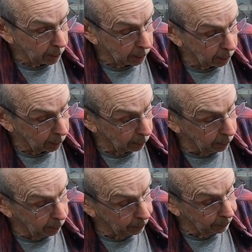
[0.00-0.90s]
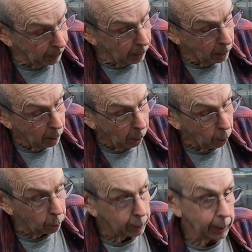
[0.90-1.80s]
of
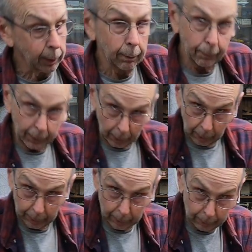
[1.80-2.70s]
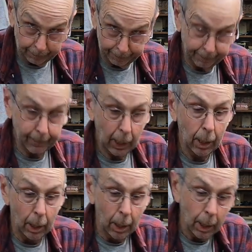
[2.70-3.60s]
holding the cutter
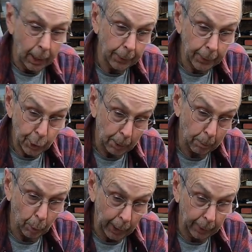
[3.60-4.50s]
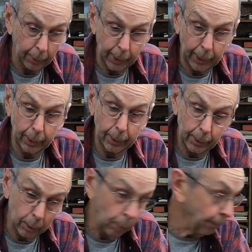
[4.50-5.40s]
and the chip breaker in.
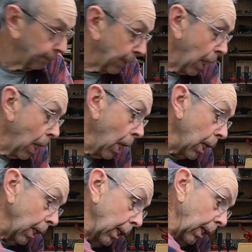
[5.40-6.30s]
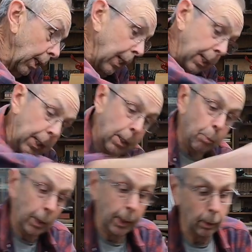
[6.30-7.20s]
So you take that,
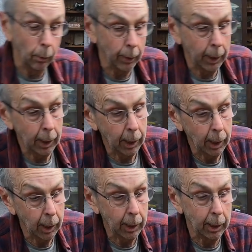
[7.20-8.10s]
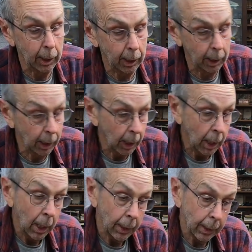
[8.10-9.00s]
put that over there.
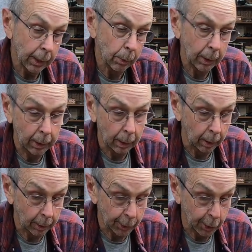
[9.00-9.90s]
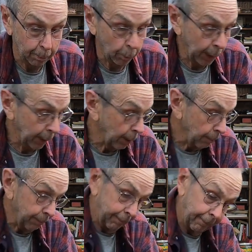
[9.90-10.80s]
This is what they call the chip breaker,
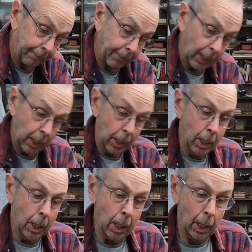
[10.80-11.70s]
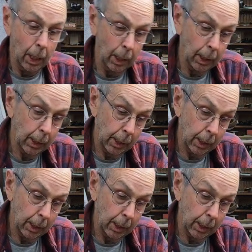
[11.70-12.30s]
and it